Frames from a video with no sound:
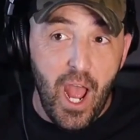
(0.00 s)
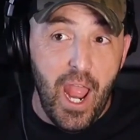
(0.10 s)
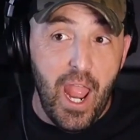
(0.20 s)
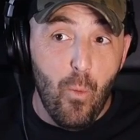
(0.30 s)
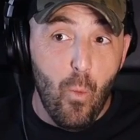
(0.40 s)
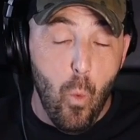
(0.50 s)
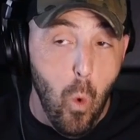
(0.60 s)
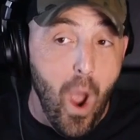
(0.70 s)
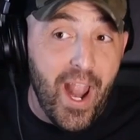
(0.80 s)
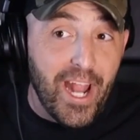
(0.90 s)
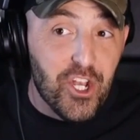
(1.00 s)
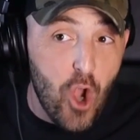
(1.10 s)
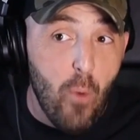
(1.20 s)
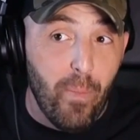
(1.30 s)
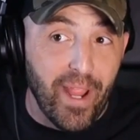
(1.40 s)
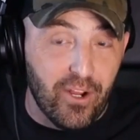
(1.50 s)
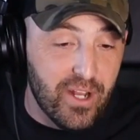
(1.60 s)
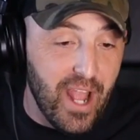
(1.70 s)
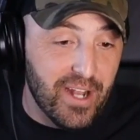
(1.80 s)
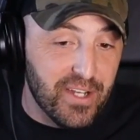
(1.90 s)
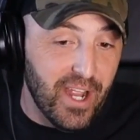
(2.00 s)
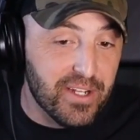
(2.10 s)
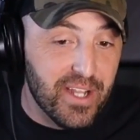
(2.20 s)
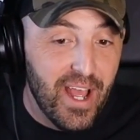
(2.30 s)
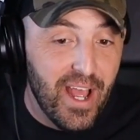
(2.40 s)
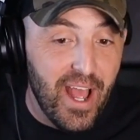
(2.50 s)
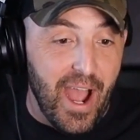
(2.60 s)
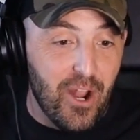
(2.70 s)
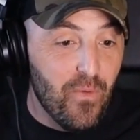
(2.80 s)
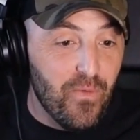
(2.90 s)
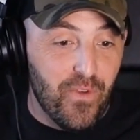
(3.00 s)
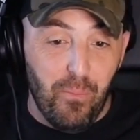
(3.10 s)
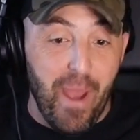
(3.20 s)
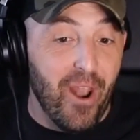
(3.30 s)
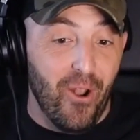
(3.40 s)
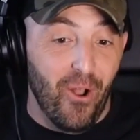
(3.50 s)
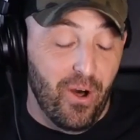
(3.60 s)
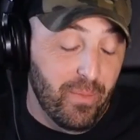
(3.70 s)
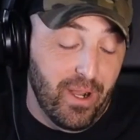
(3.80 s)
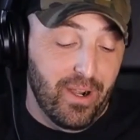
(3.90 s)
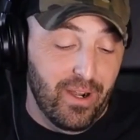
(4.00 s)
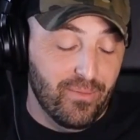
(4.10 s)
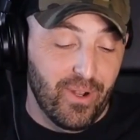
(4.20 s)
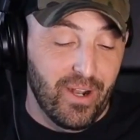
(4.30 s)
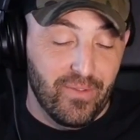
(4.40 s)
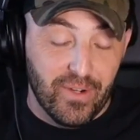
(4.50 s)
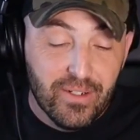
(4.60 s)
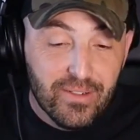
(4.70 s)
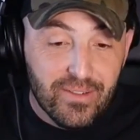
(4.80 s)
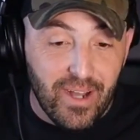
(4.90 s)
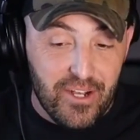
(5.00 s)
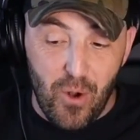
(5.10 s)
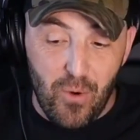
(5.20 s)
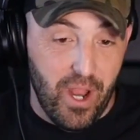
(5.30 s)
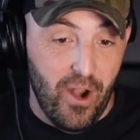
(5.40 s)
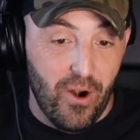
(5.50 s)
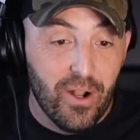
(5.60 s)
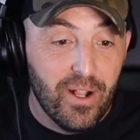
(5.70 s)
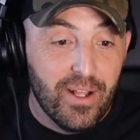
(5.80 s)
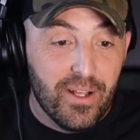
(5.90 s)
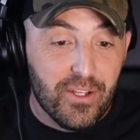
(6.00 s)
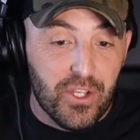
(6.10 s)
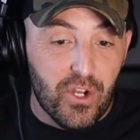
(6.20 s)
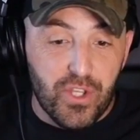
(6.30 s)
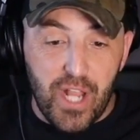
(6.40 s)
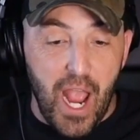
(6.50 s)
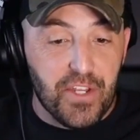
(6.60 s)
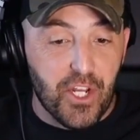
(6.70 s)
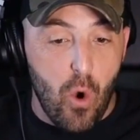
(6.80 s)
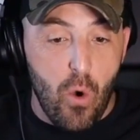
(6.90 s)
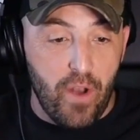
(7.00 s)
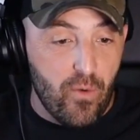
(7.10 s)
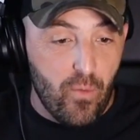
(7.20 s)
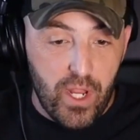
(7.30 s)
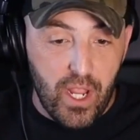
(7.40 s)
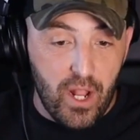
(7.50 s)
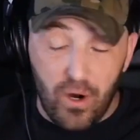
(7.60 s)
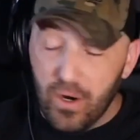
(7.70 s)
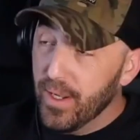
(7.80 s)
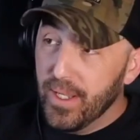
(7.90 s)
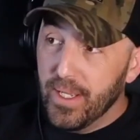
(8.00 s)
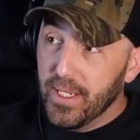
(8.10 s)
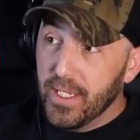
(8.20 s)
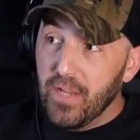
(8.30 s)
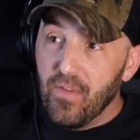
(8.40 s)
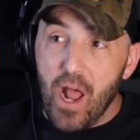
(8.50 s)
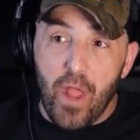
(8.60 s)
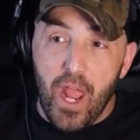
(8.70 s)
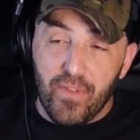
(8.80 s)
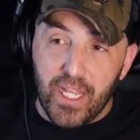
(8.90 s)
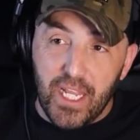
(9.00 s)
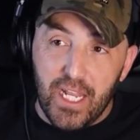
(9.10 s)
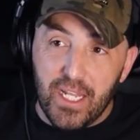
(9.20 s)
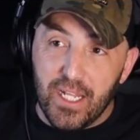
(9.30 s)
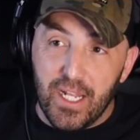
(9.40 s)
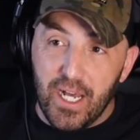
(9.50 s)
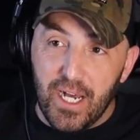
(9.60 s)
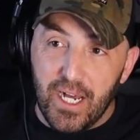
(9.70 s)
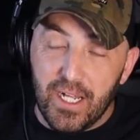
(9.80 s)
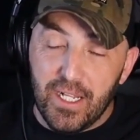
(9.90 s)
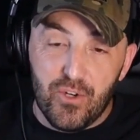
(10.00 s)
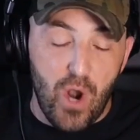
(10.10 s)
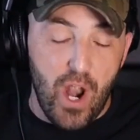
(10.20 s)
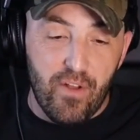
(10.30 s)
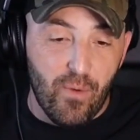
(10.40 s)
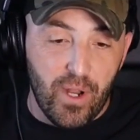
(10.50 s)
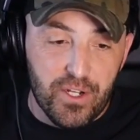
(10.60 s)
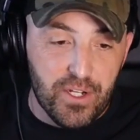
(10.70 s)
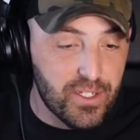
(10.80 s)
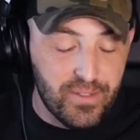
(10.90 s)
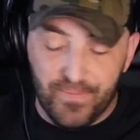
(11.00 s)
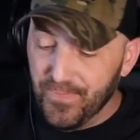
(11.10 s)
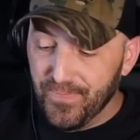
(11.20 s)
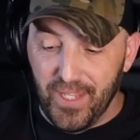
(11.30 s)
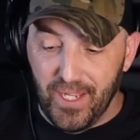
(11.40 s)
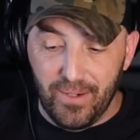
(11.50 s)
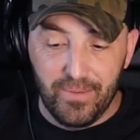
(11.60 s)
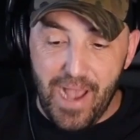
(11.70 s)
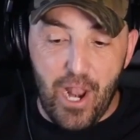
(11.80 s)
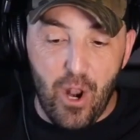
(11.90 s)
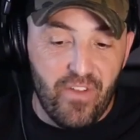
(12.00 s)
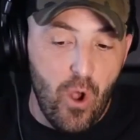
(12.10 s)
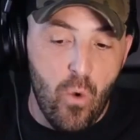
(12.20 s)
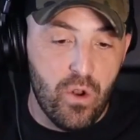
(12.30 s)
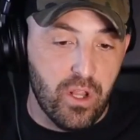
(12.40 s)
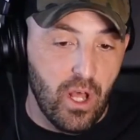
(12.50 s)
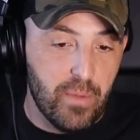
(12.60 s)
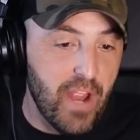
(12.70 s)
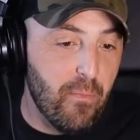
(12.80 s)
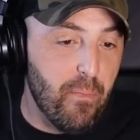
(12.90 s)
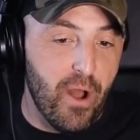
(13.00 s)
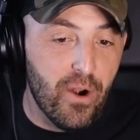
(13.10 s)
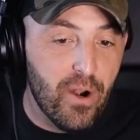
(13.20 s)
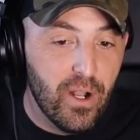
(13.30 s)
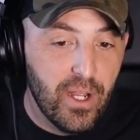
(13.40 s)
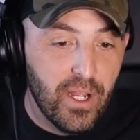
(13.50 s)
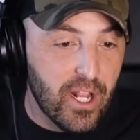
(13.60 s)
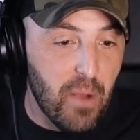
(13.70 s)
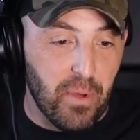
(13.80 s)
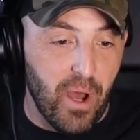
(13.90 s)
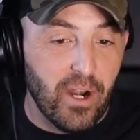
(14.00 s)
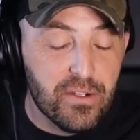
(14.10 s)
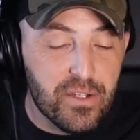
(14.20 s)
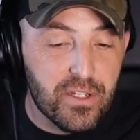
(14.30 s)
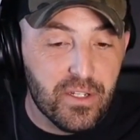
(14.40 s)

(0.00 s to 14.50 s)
When I don't make good contact, I don't feel bad at all. I'm like, all right, whatever. I don't care. Because there's the guys that go out every weekend, or even now they have the heated driving ranges. No, I don't even own club. I have a putter and a couple irons.